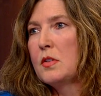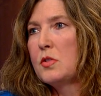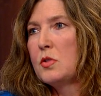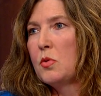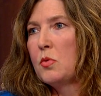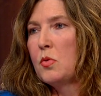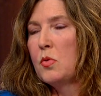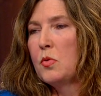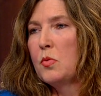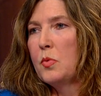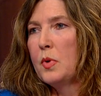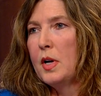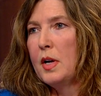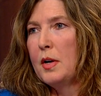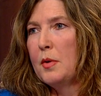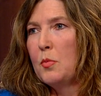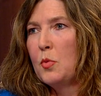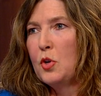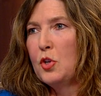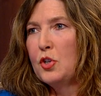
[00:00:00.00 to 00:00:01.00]
So
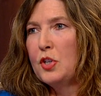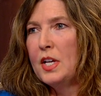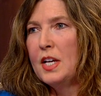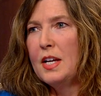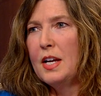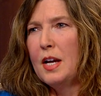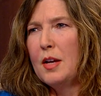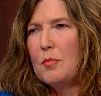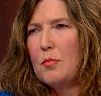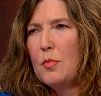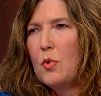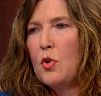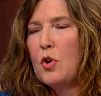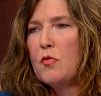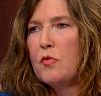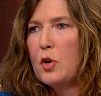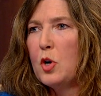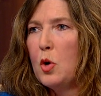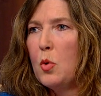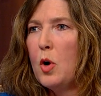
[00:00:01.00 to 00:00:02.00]
we're looking at more
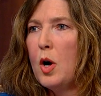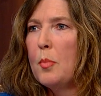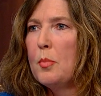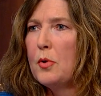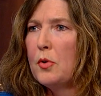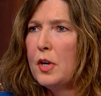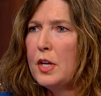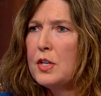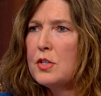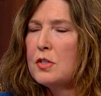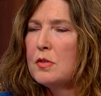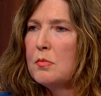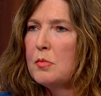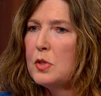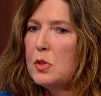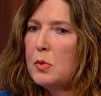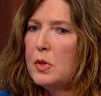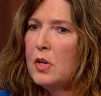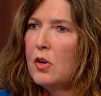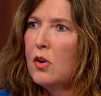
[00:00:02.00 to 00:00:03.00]
of a cooperation
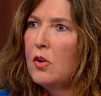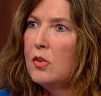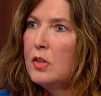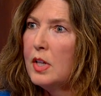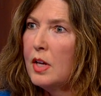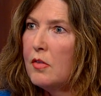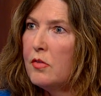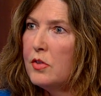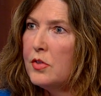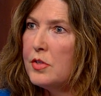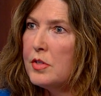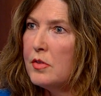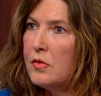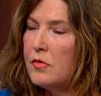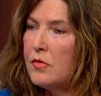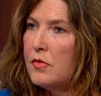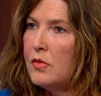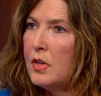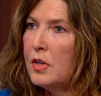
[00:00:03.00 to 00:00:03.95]
between all levels of,